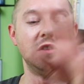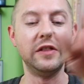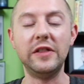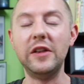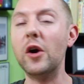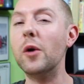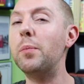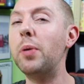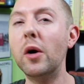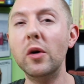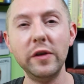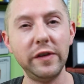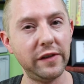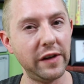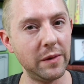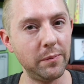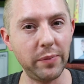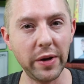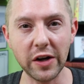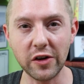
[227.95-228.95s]
they're
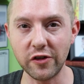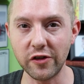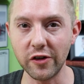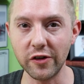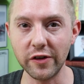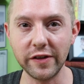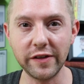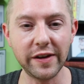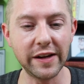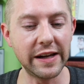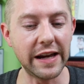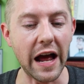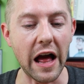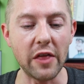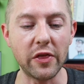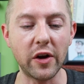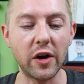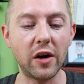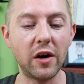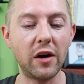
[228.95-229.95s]
posting pictures
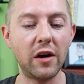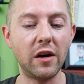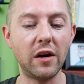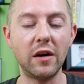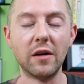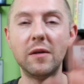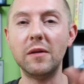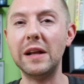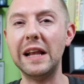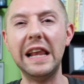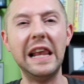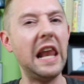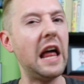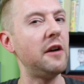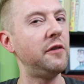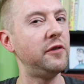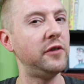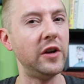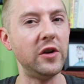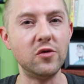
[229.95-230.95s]
together
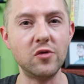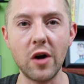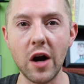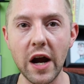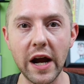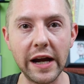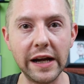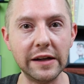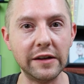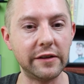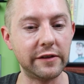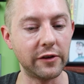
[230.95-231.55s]
left and right,